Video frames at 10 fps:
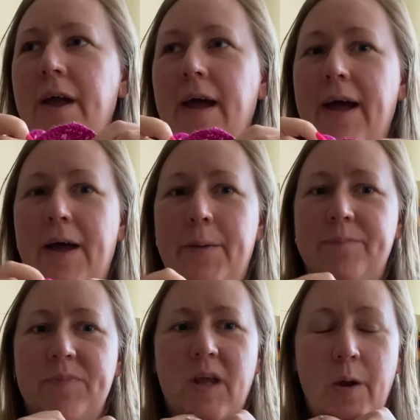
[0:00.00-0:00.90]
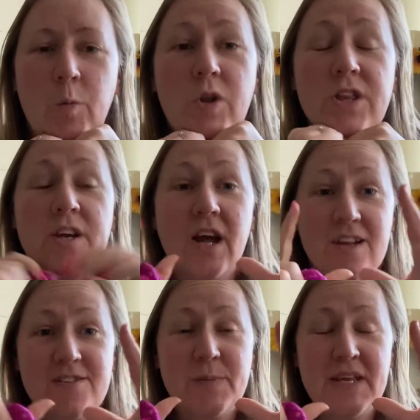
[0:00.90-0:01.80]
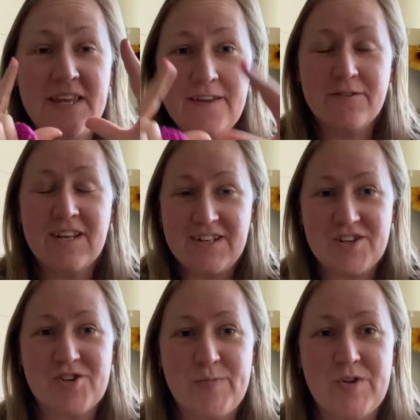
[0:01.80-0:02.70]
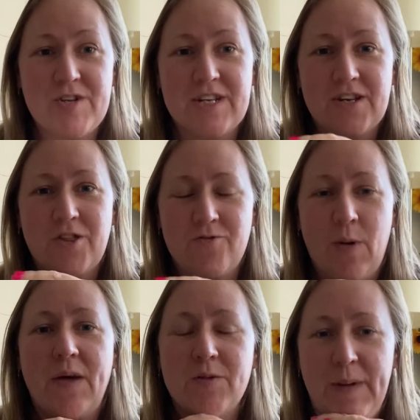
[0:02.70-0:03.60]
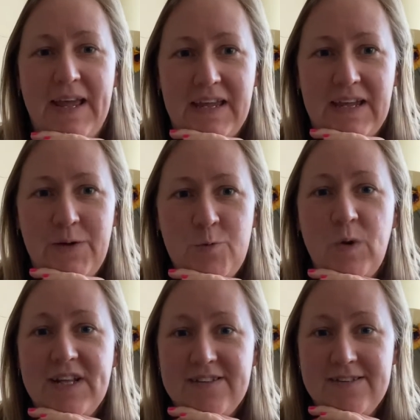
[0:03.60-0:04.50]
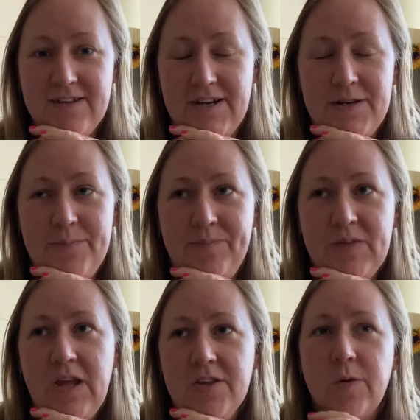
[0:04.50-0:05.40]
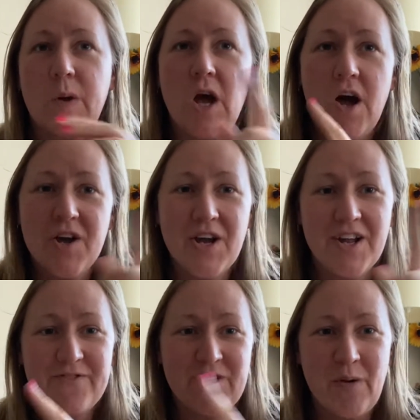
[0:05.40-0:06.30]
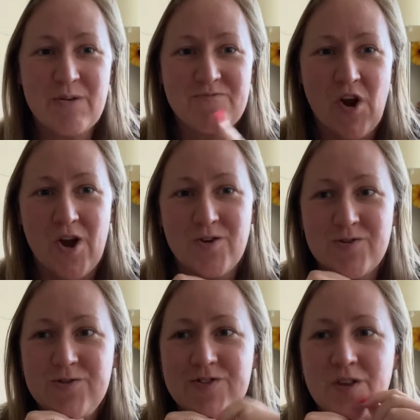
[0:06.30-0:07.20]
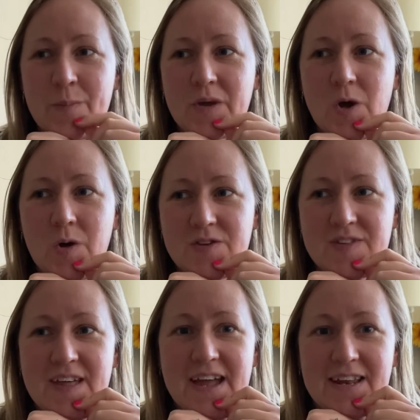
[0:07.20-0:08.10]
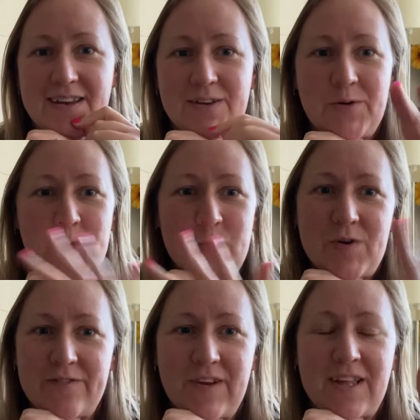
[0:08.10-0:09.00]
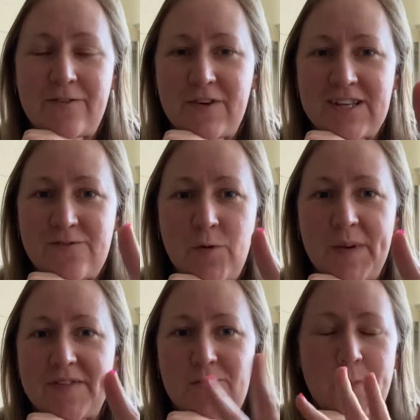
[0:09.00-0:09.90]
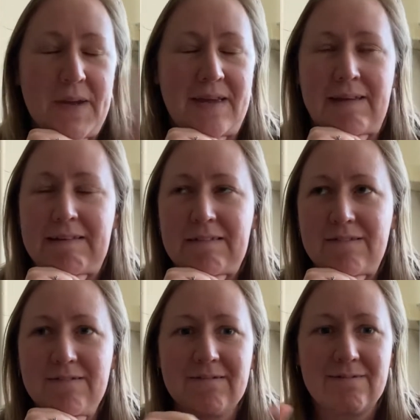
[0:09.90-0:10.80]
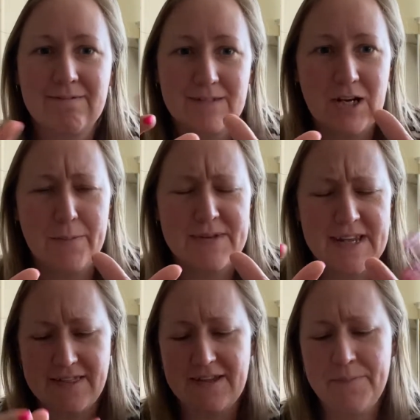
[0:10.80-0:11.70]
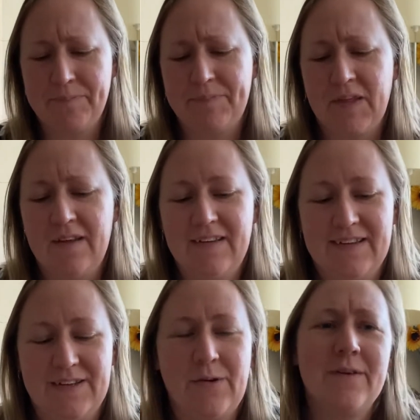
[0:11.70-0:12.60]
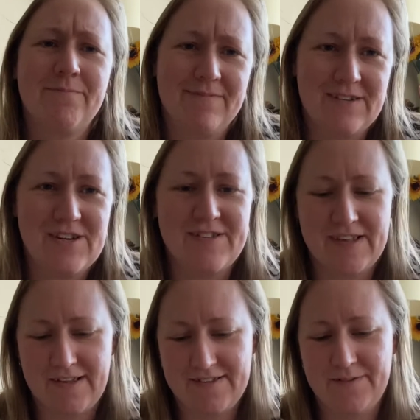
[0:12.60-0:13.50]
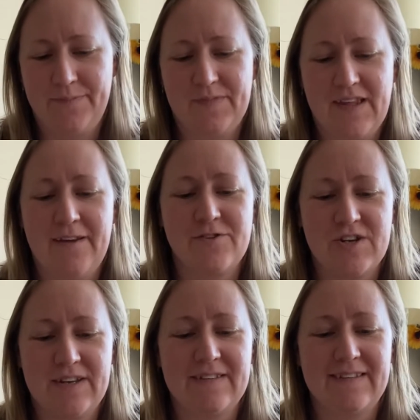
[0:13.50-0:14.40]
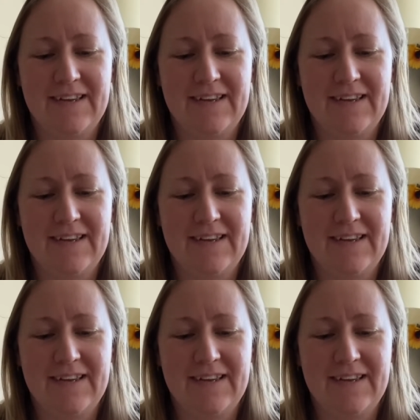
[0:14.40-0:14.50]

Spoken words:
I want the colours to be evenly distributed throughout the blanket when it's done. So I can't kind of go in rows, because then all of like the first 4 months would be clumped together, she says, if she,